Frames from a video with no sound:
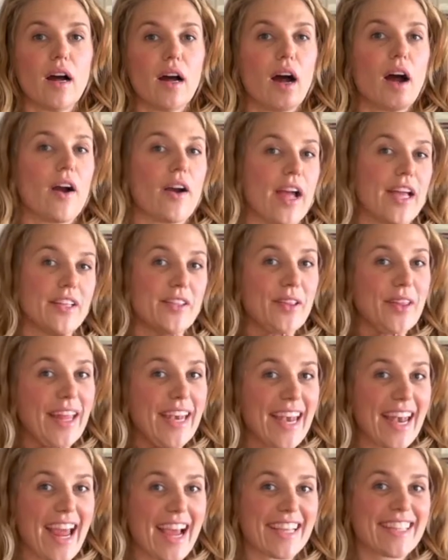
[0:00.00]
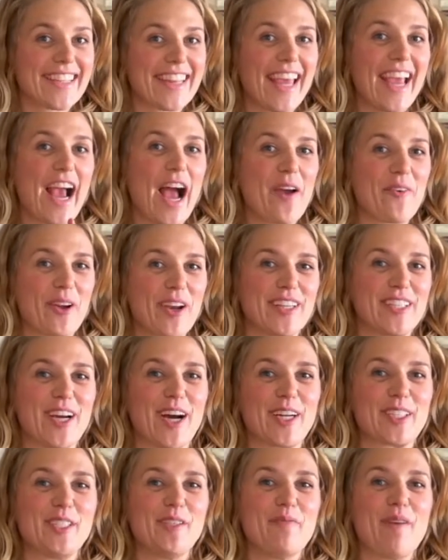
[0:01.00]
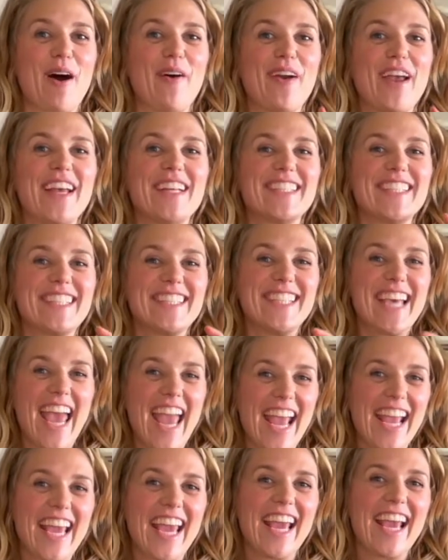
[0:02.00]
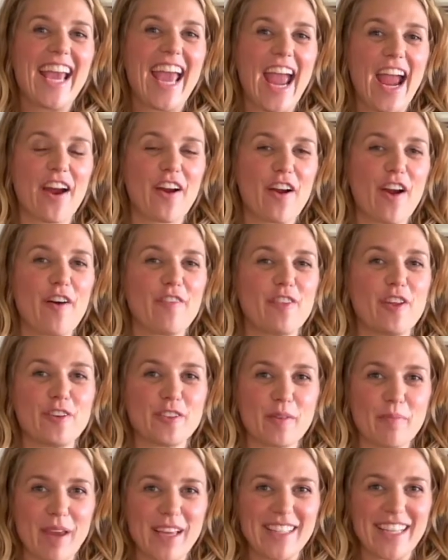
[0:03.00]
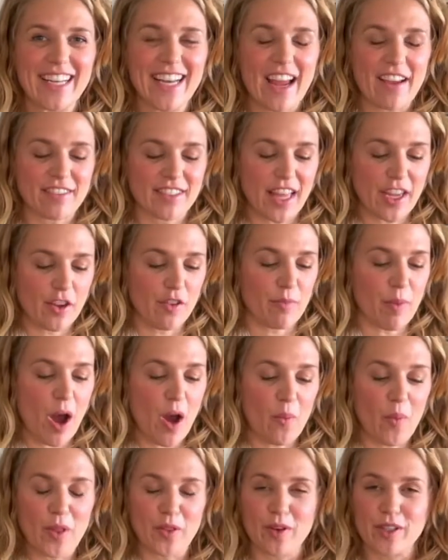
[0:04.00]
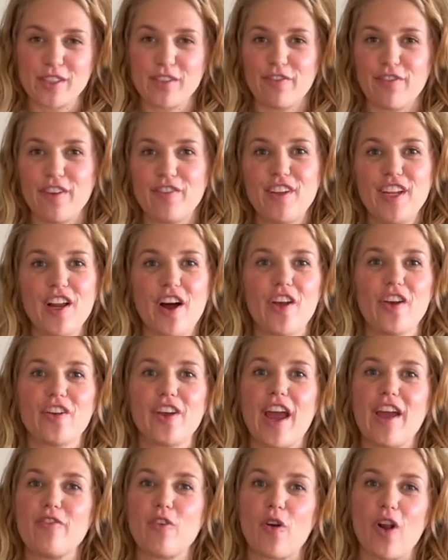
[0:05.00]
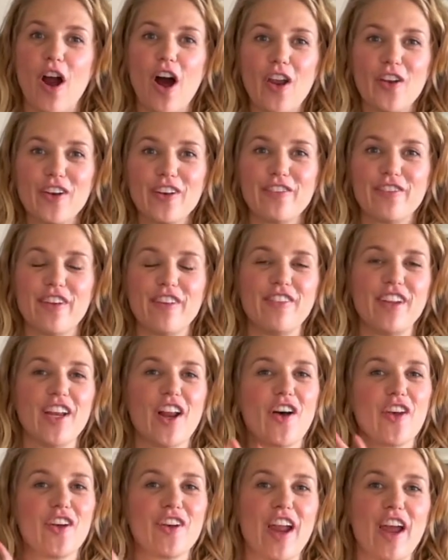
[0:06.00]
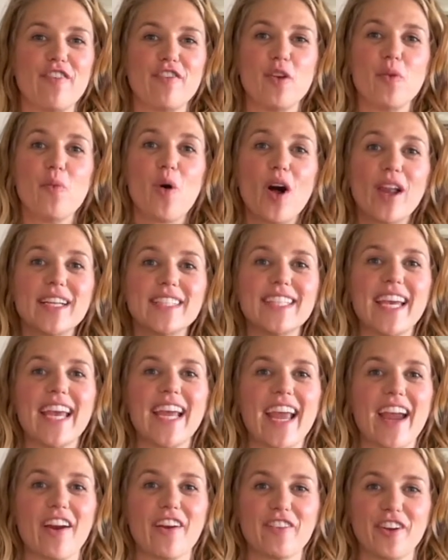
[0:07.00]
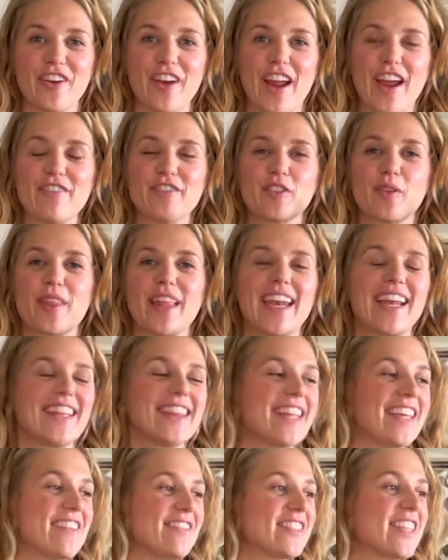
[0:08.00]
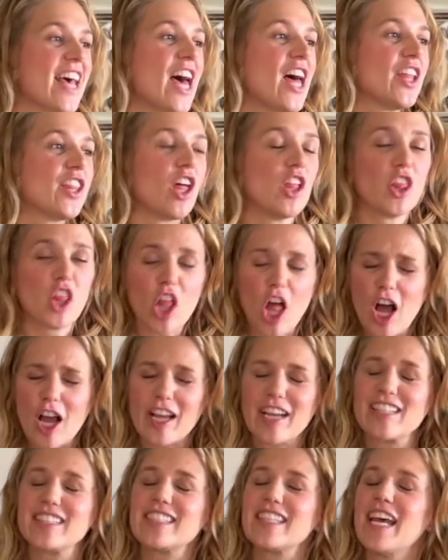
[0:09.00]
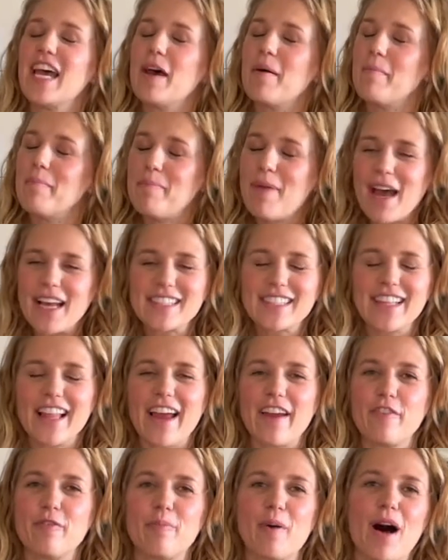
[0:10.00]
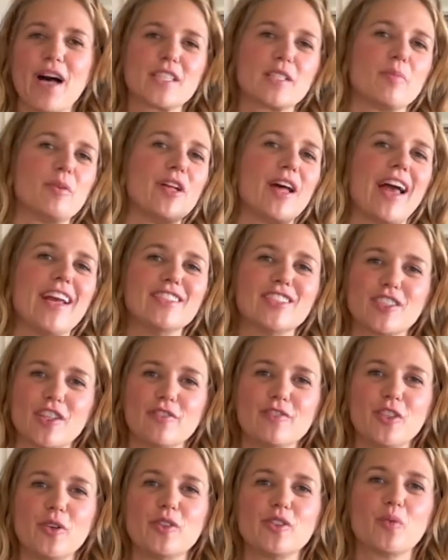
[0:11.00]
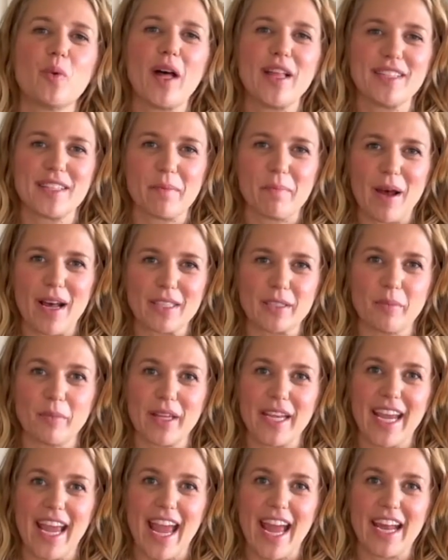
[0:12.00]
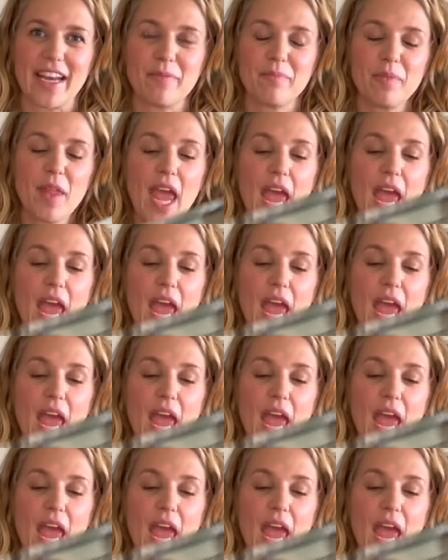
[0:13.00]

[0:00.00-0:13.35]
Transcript: All right, so the next thing I want to talk to you about is taking care of those amazing knives that you bought. Whether it's a $50 knife or a $150 knife, you want to take care of your knife so that it lives the longest, best life possible and serves you as well as it possibly can.